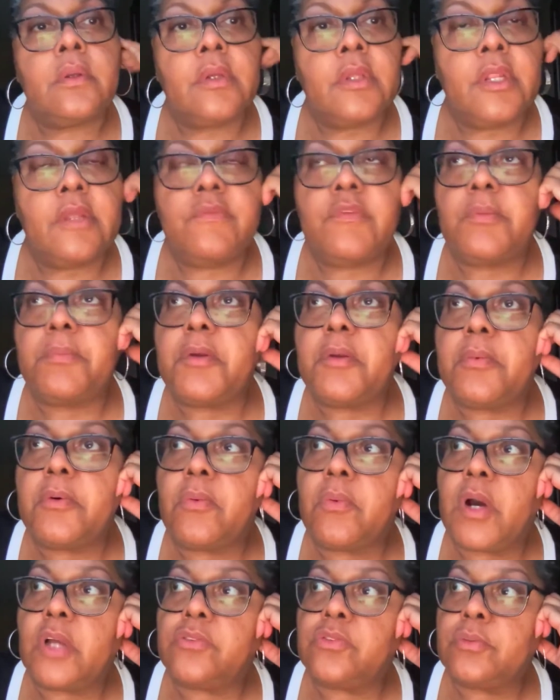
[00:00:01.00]
Good evening,
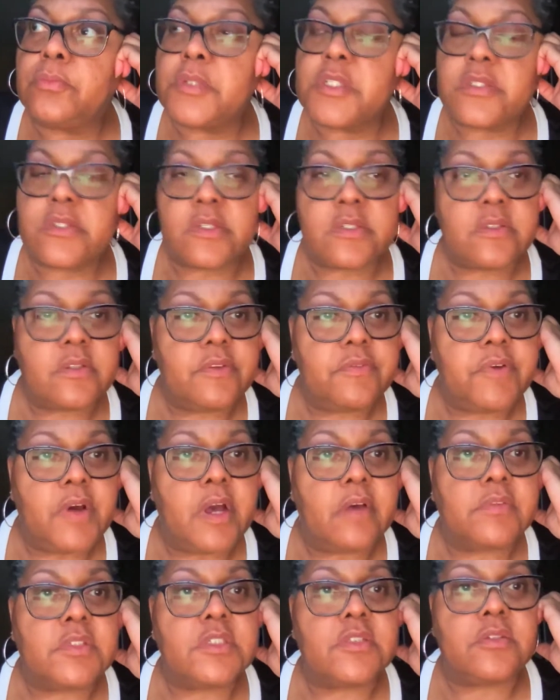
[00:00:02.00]
people. Watchwoman
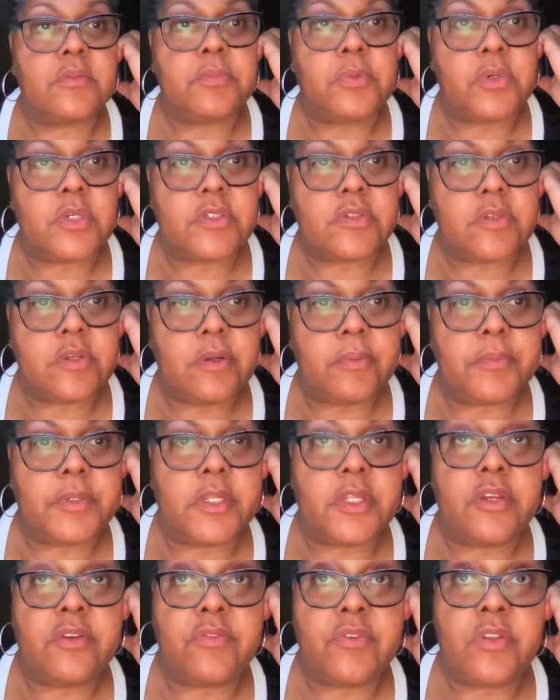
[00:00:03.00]
65, Lisa Boyce here. I'm
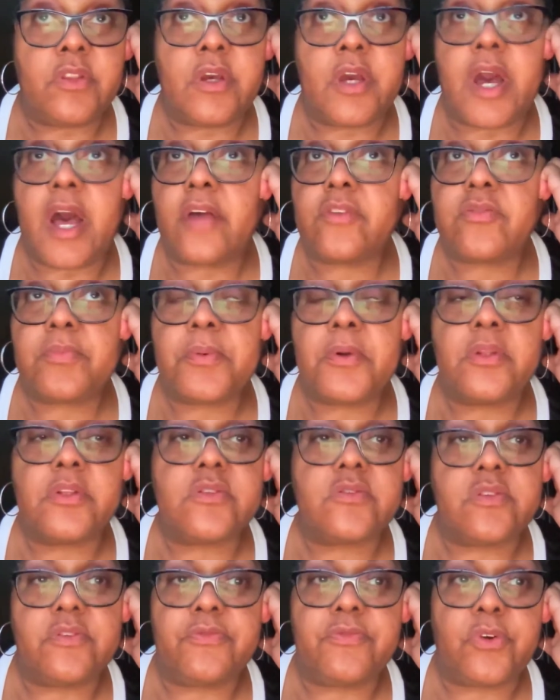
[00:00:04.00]
going to give you the gospel.
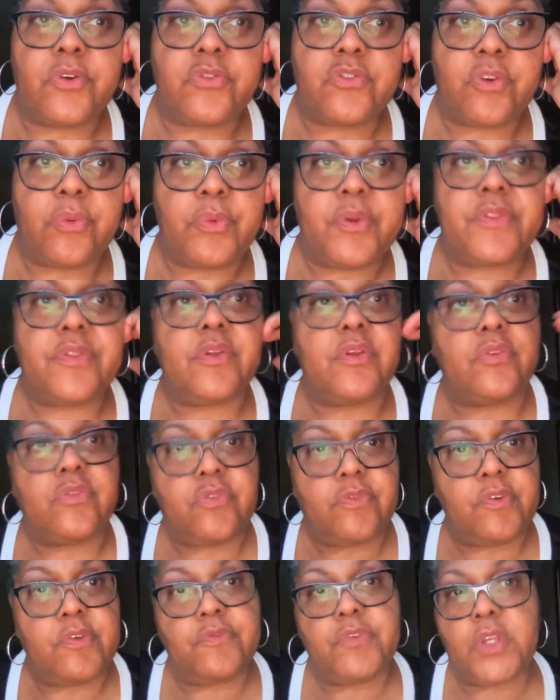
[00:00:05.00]
It's in 1
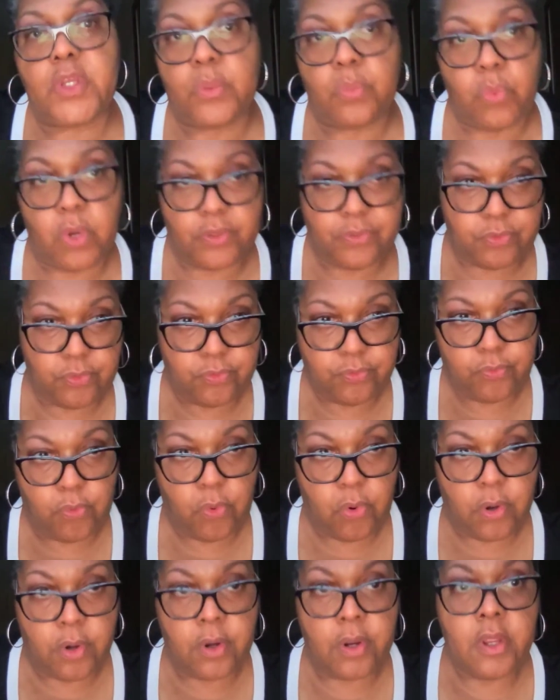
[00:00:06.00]
Corinthians 15 1 through
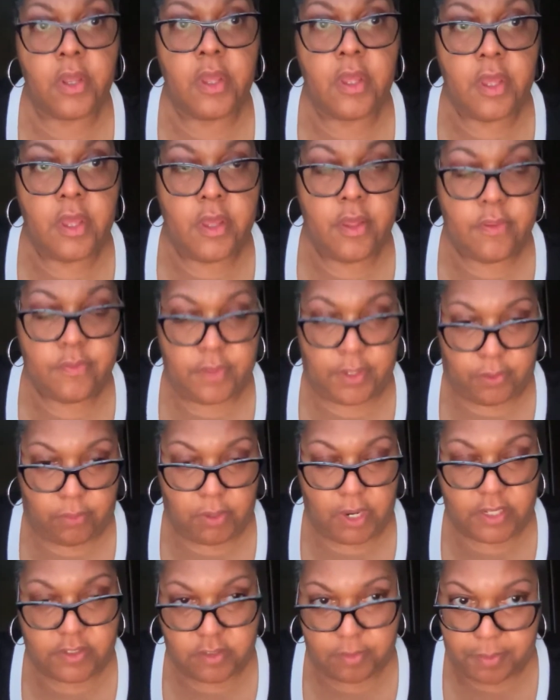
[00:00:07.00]
4. That
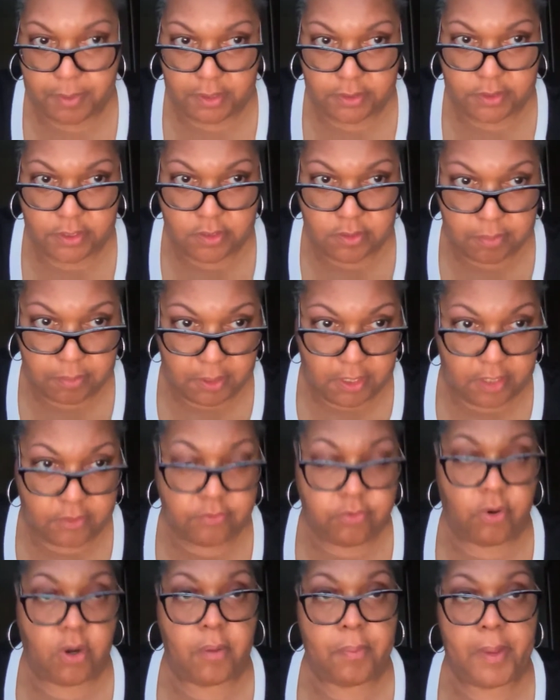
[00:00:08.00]
Christ spilled his blood
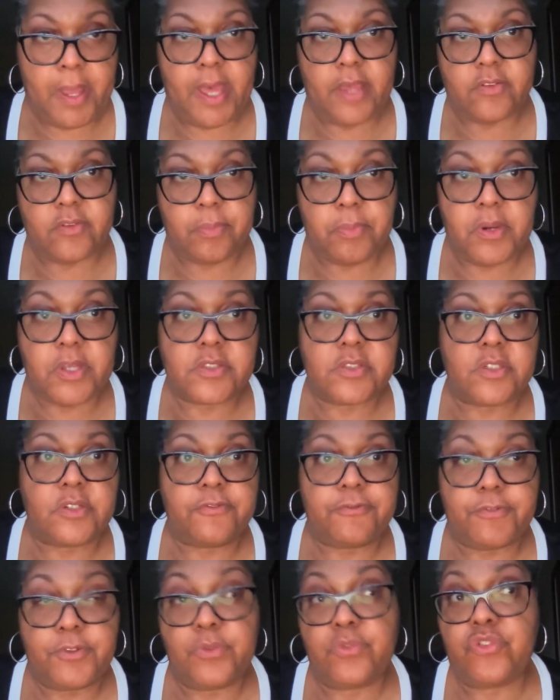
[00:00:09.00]
for our past, present,
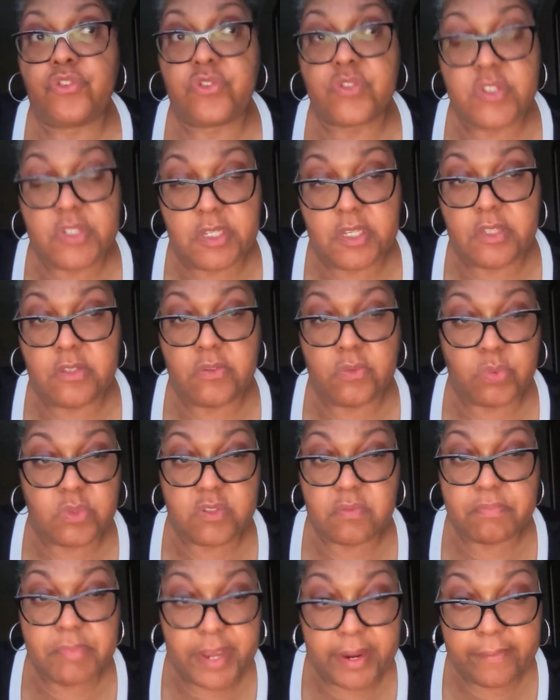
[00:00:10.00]
and future sins,
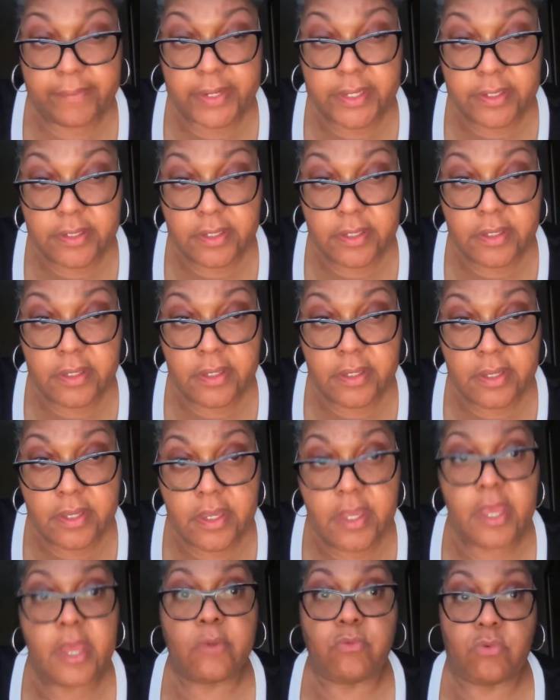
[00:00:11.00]
was buried,
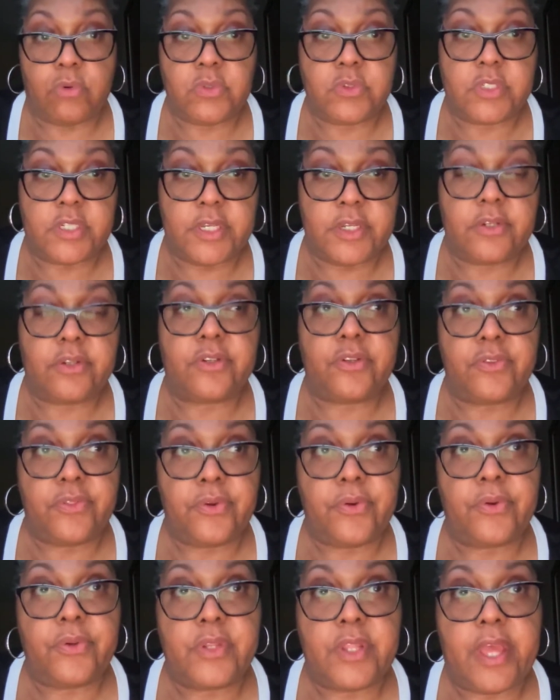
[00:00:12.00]
and rose again on the
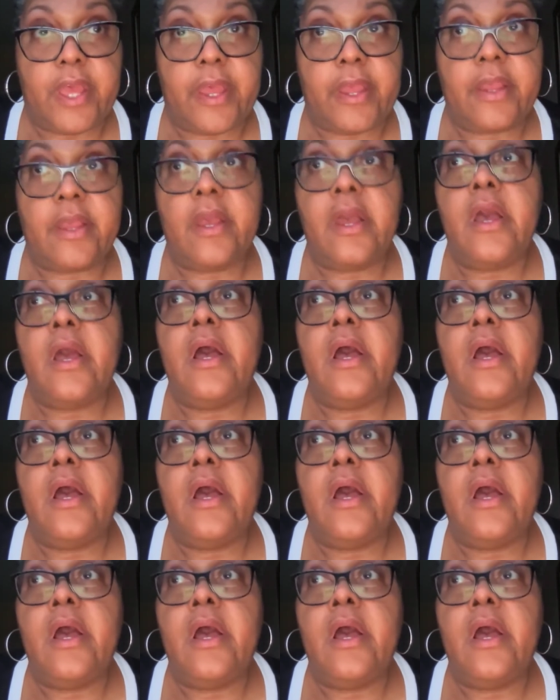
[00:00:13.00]
third day.